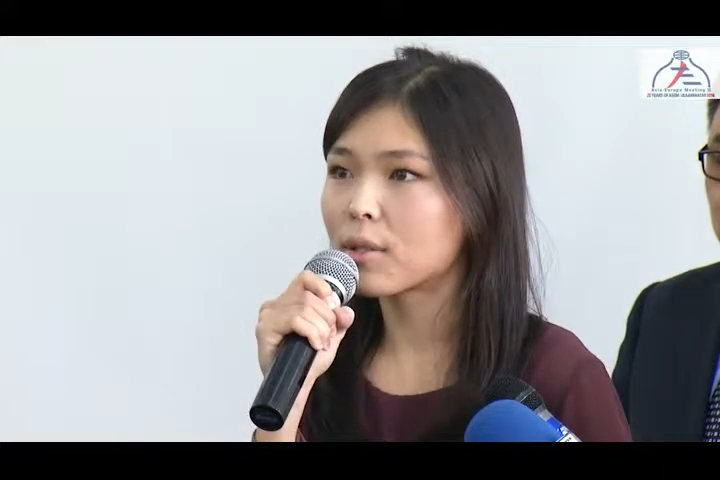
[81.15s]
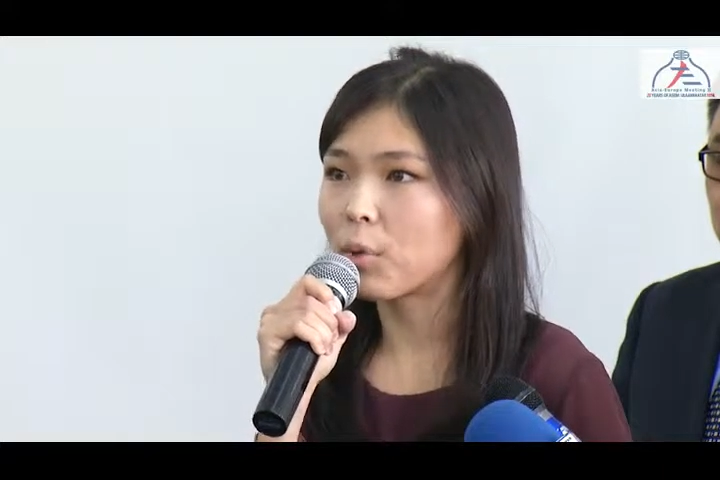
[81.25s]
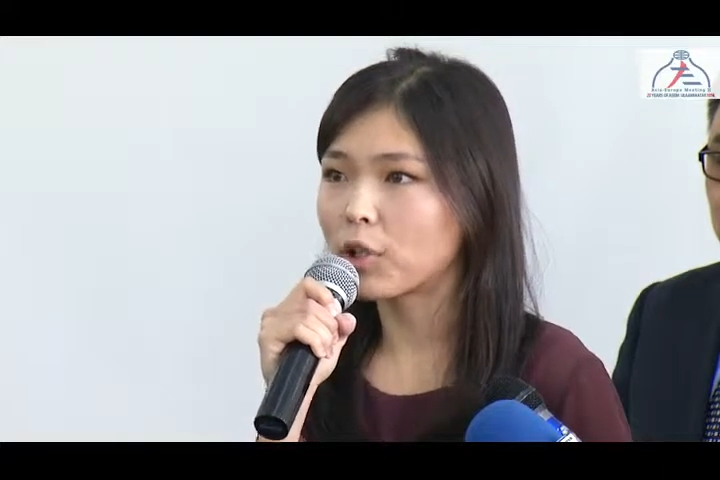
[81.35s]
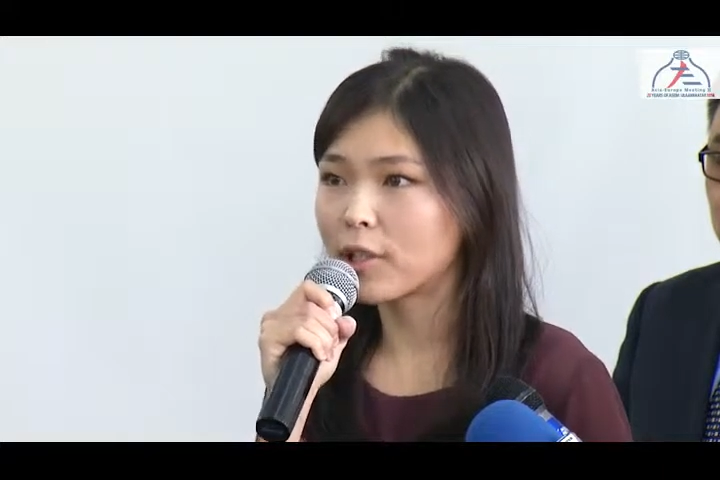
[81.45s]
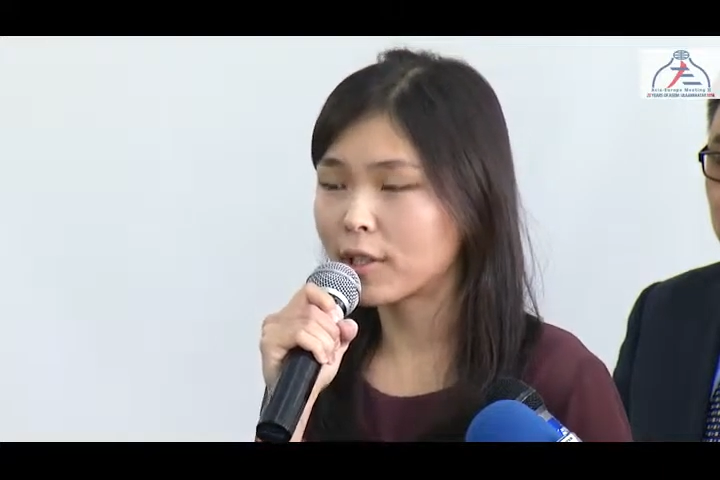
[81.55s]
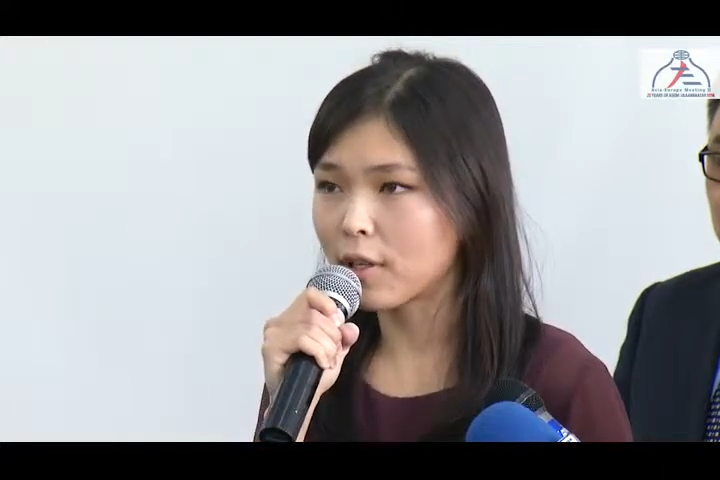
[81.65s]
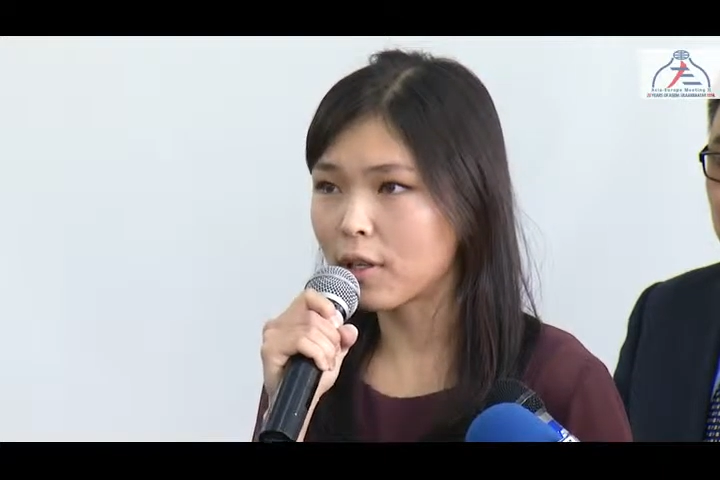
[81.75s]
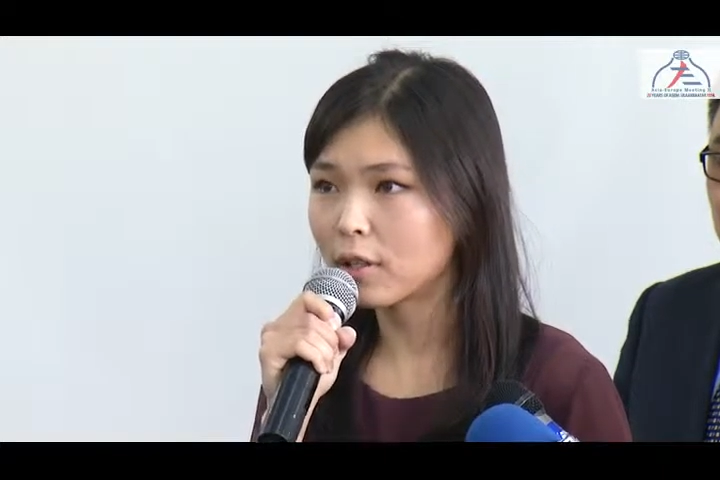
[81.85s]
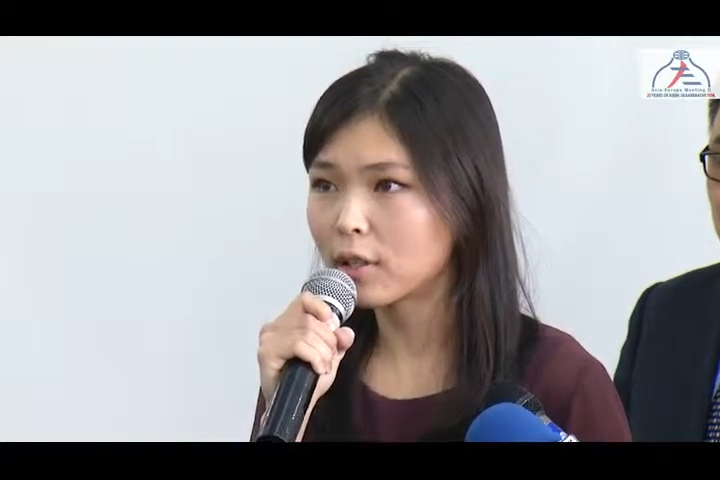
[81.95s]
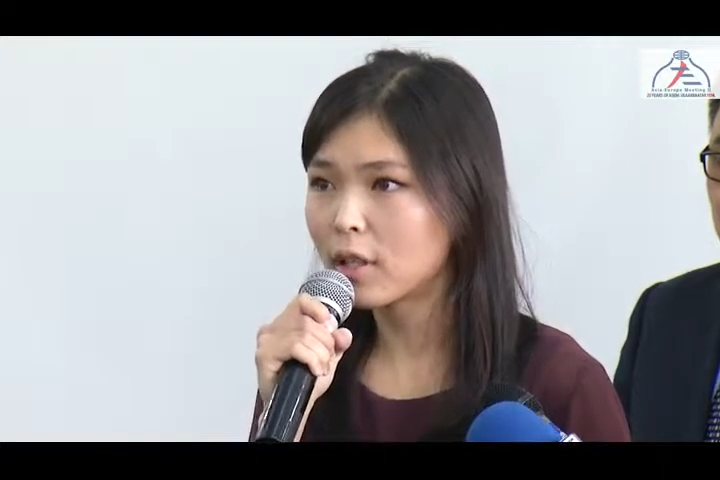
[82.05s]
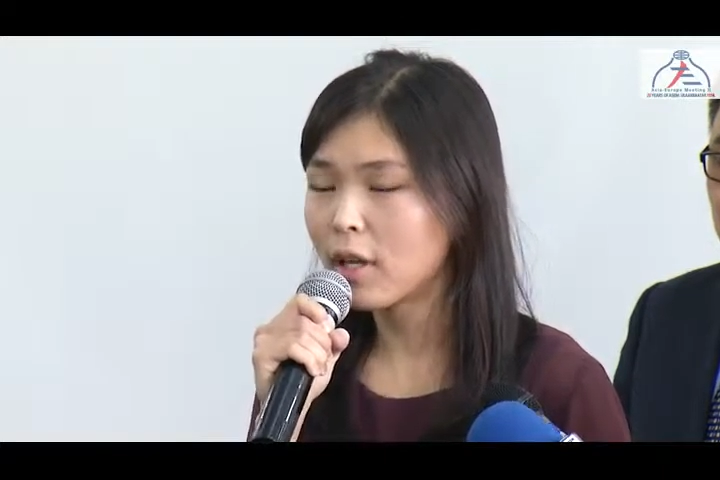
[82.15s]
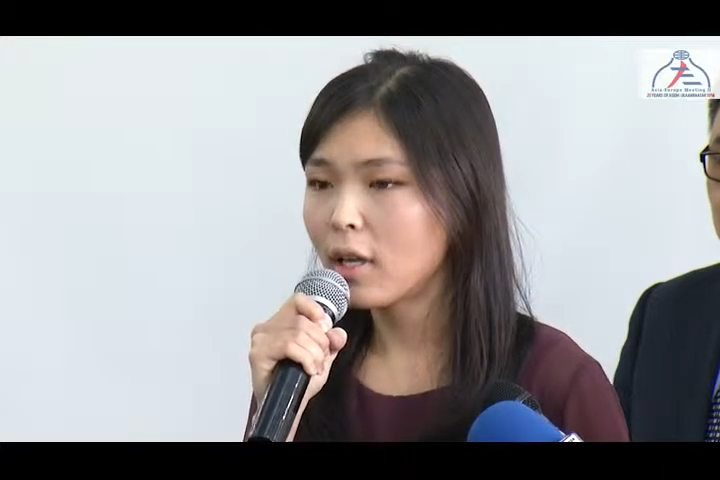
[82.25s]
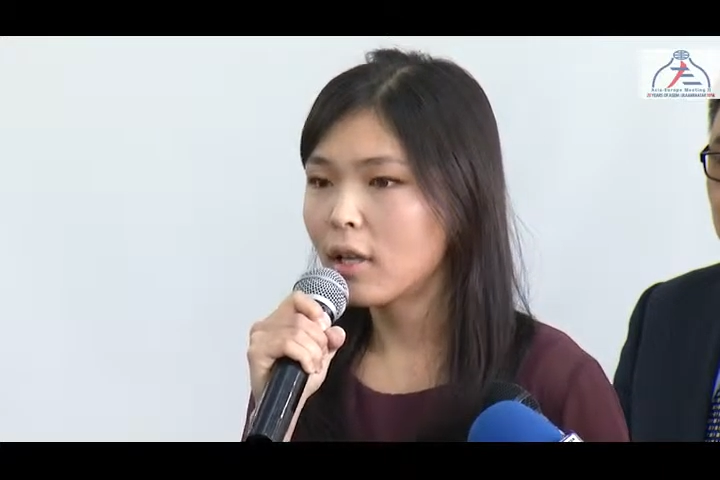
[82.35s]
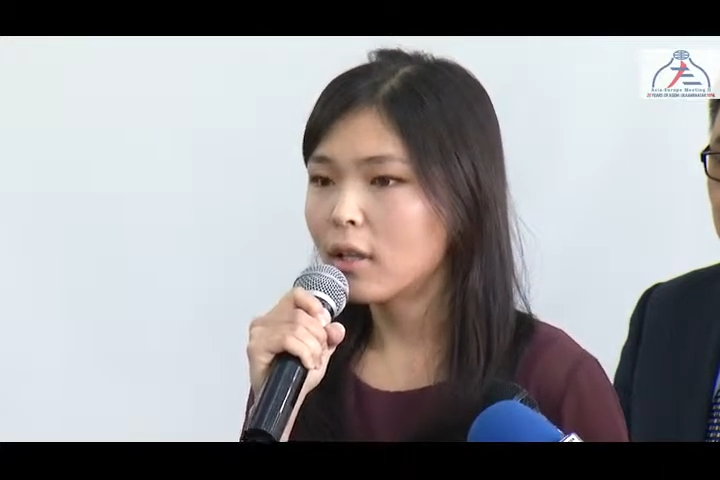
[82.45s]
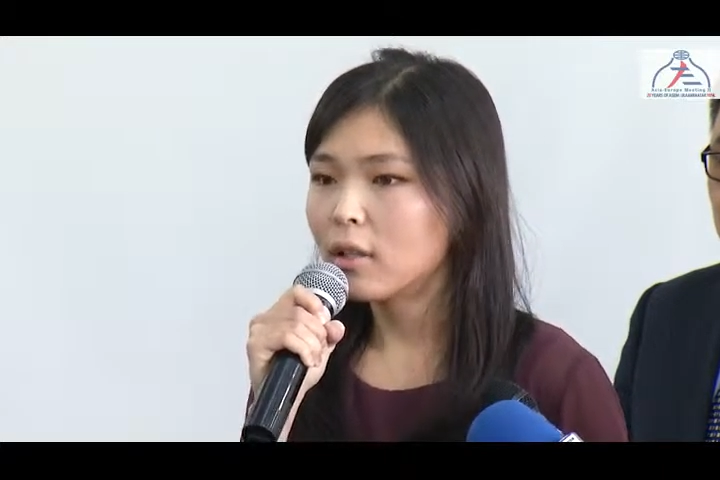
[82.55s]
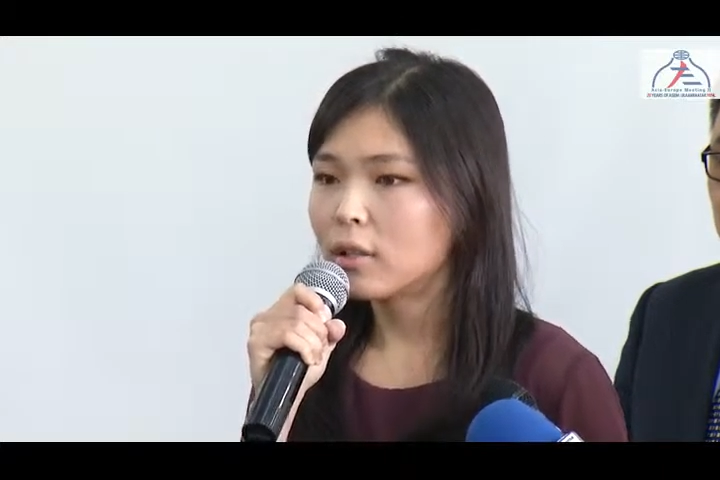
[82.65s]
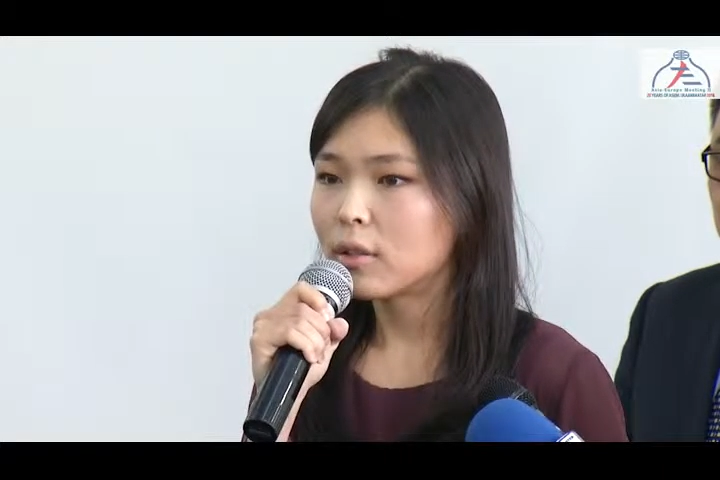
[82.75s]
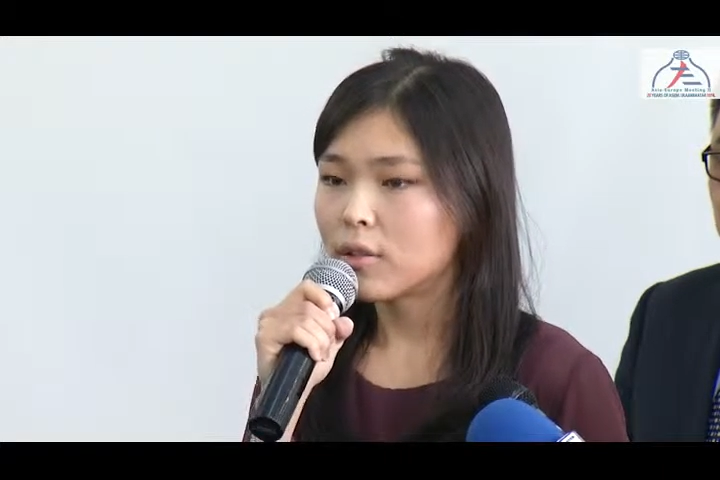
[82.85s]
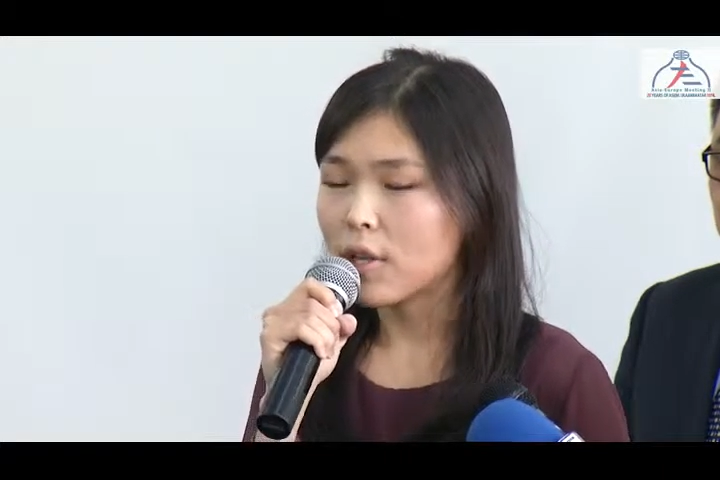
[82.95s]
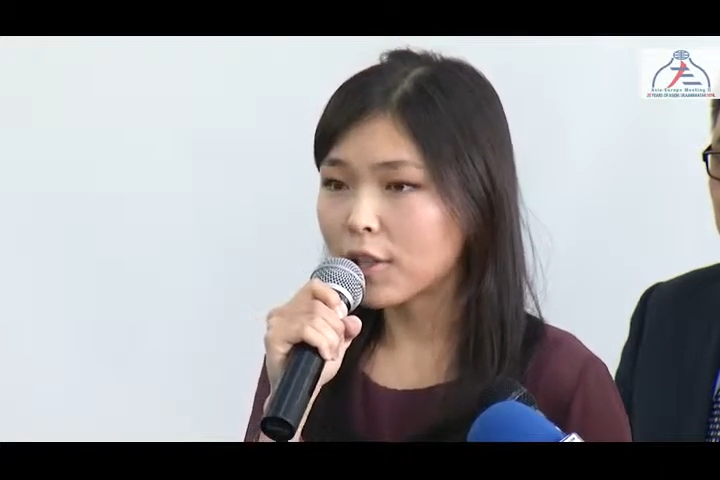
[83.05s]
Just after receiving this award,
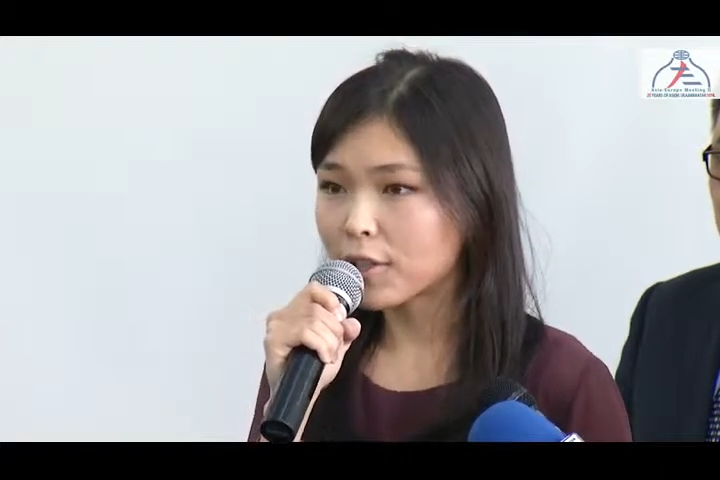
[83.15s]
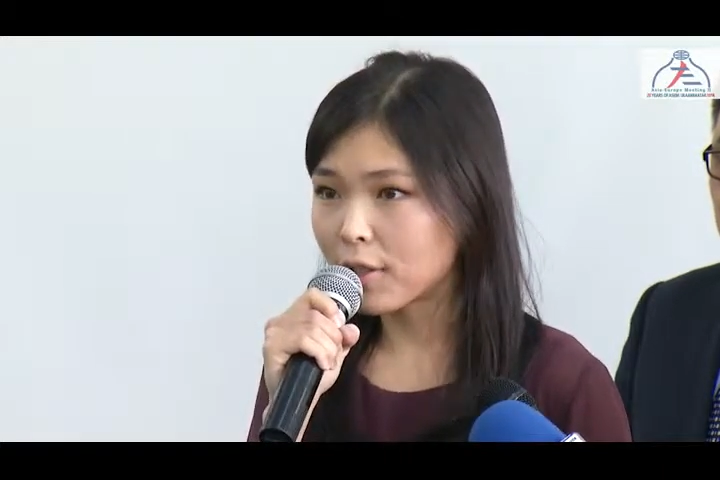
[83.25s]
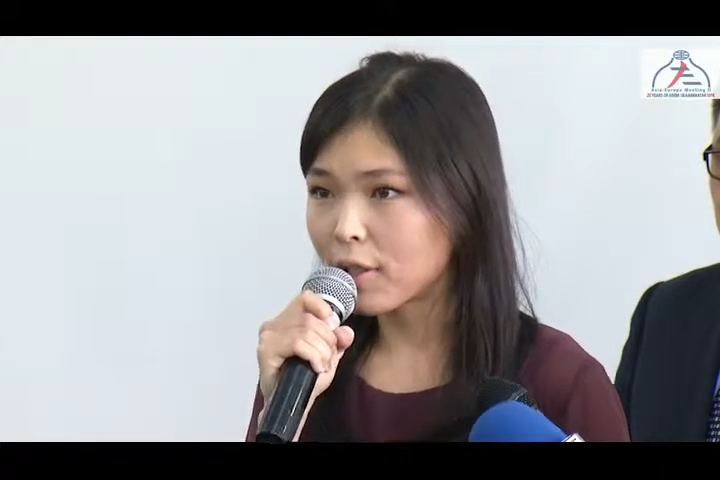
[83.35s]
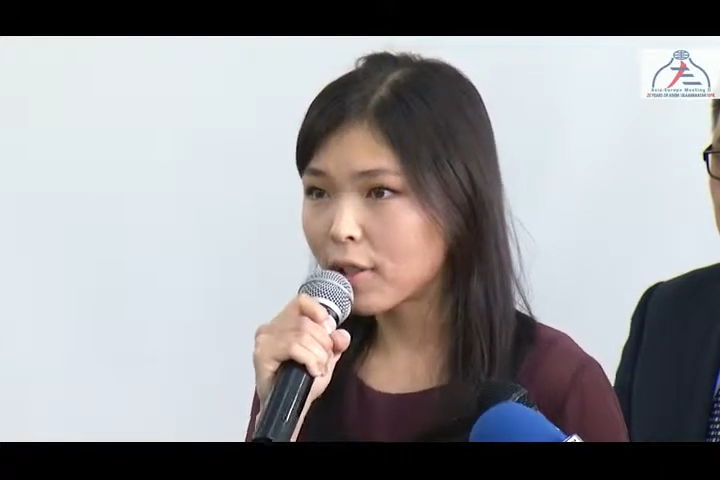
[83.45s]
I thought,